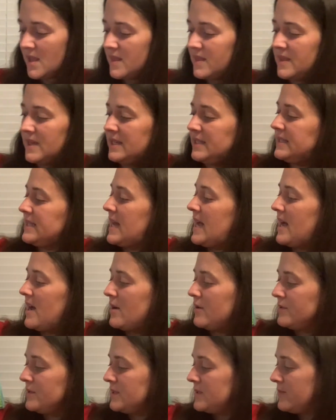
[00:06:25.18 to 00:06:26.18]
This
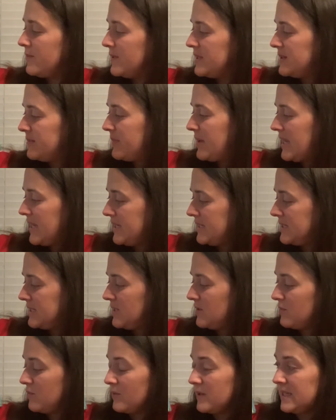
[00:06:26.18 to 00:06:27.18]
house was
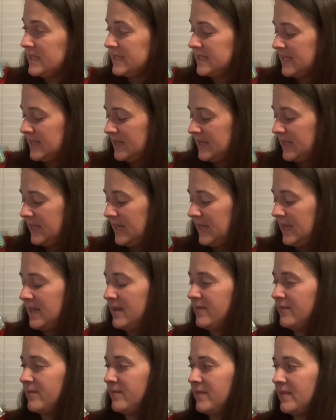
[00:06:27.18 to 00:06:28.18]
painted recently,
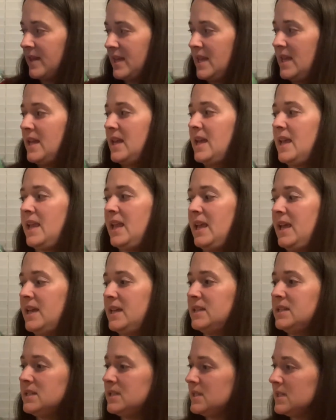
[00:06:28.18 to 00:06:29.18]

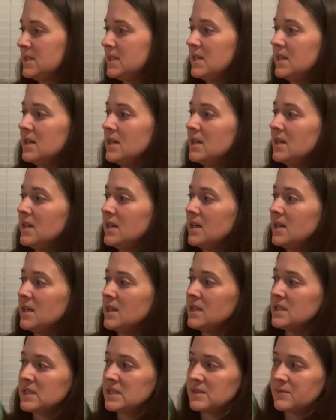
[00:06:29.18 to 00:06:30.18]
and
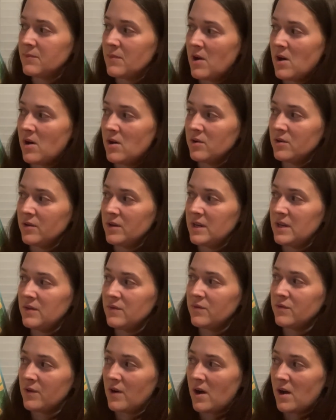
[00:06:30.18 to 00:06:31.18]
small green
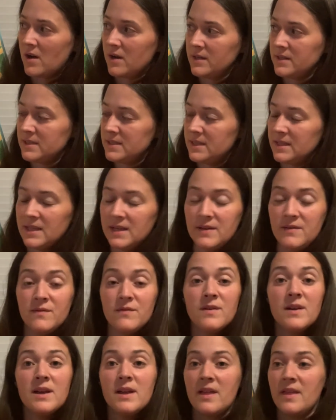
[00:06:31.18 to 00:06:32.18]
frogs live
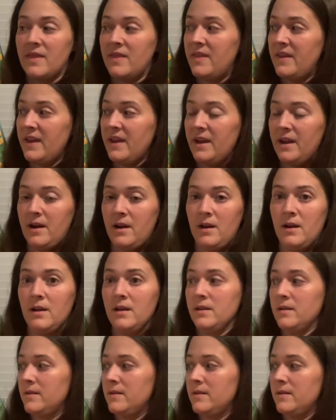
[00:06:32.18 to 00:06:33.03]
there.